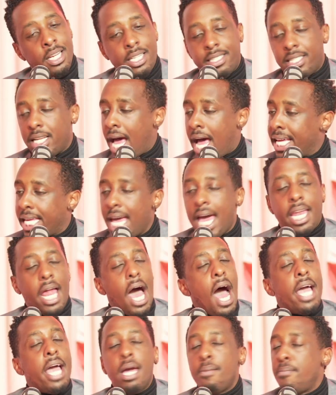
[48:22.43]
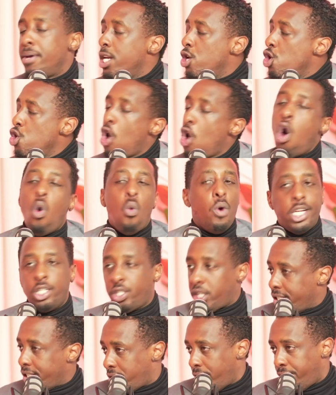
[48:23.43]
Listen, again, I am in no way
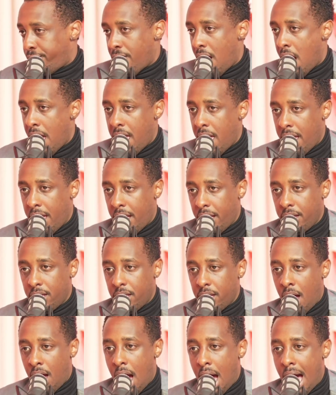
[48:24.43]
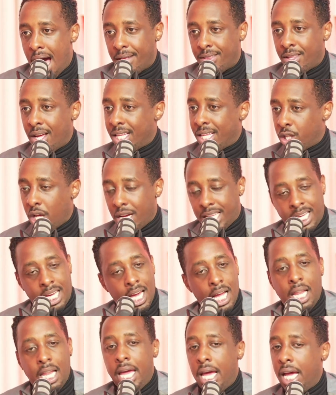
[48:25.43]
justifying the
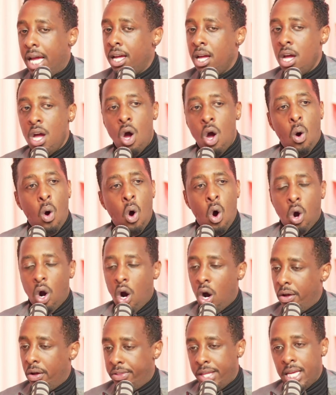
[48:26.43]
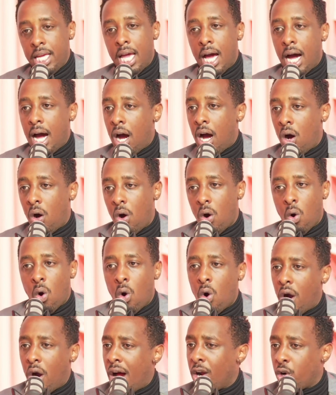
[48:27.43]
killing
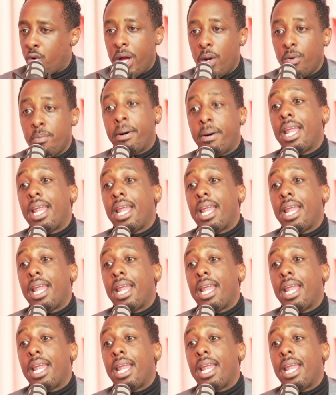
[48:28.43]
or agreeing.